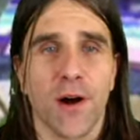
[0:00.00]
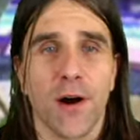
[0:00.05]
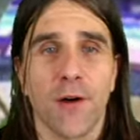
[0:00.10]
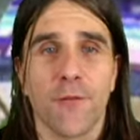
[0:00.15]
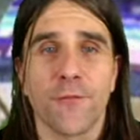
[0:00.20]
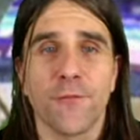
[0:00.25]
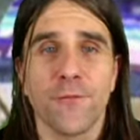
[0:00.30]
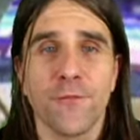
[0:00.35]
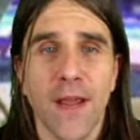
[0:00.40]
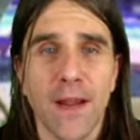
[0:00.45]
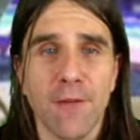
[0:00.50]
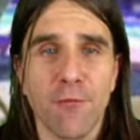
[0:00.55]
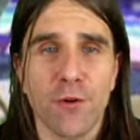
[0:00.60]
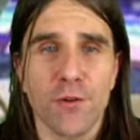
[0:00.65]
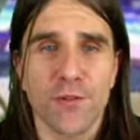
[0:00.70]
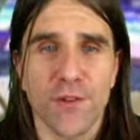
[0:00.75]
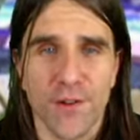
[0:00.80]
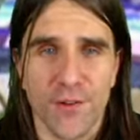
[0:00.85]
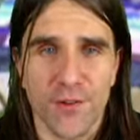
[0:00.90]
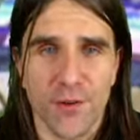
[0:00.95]
of
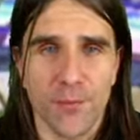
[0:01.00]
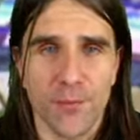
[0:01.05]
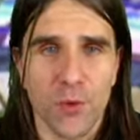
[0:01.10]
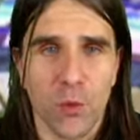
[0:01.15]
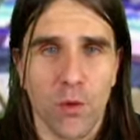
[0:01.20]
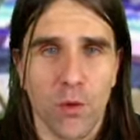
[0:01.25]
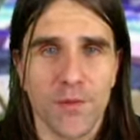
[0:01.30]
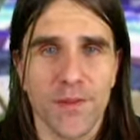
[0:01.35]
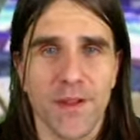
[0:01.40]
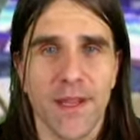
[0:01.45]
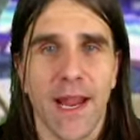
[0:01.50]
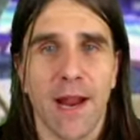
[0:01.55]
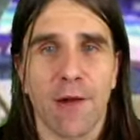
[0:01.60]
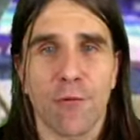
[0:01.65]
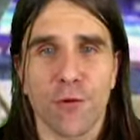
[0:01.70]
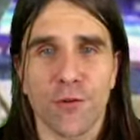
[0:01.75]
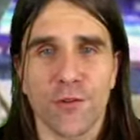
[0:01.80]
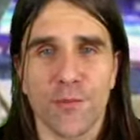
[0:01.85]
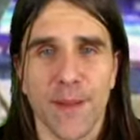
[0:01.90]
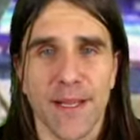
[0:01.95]
favoritism toward the
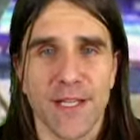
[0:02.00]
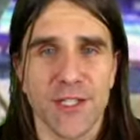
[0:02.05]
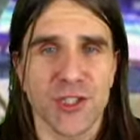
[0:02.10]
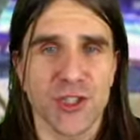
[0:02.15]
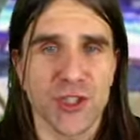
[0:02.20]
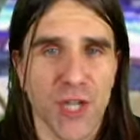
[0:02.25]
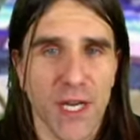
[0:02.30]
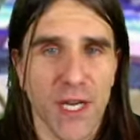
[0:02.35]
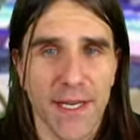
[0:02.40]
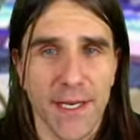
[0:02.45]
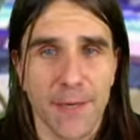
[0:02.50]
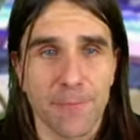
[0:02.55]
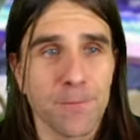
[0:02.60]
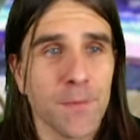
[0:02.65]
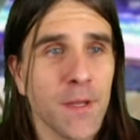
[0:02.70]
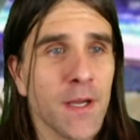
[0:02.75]
aerospace giant.